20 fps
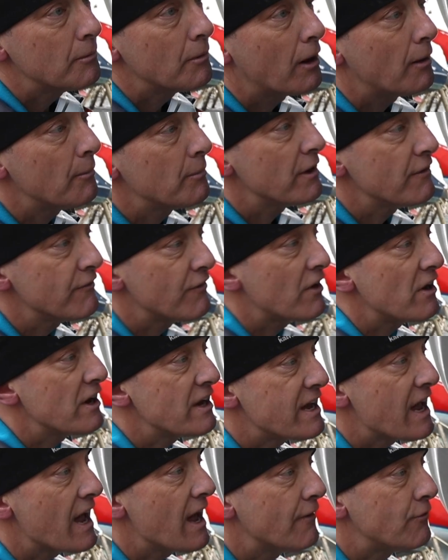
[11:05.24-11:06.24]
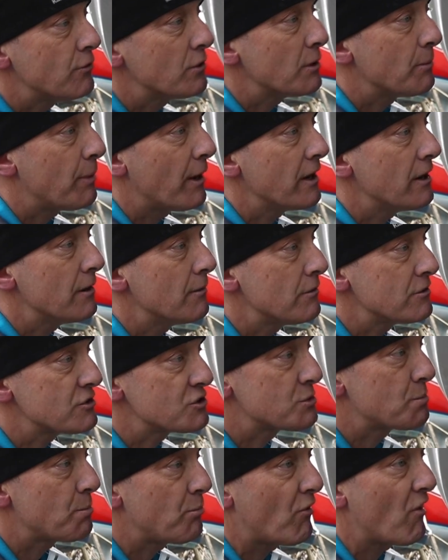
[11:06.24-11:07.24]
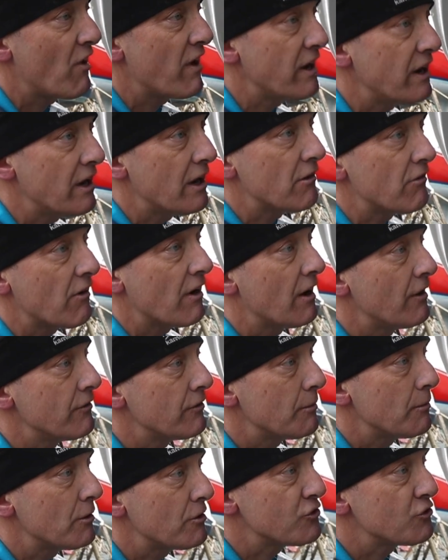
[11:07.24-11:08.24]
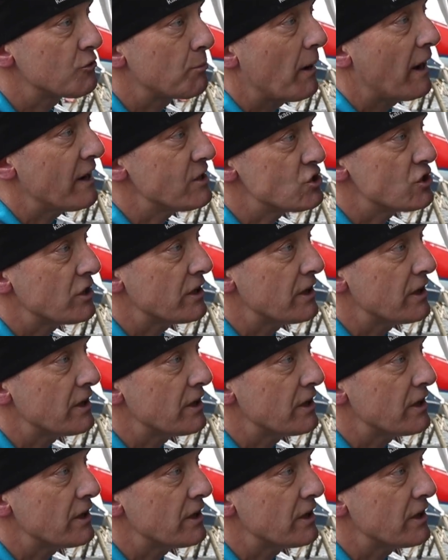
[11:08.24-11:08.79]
I'm being very careful with the paint. I'm not spraying it around, I'm not splashing